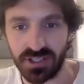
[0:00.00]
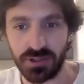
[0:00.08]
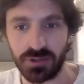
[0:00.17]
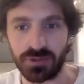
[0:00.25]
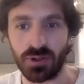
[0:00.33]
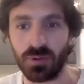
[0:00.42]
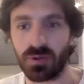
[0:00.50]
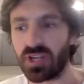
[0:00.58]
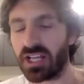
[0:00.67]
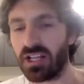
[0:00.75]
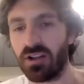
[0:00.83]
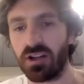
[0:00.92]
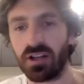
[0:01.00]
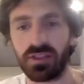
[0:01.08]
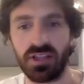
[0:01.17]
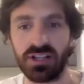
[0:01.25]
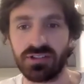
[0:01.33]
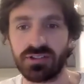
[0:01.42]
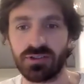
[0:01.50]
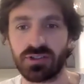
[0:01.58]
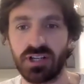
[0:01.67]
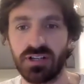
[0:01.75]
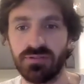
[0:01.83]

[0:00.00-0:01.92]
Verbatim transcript: Mm. So it's like a lot of things just kind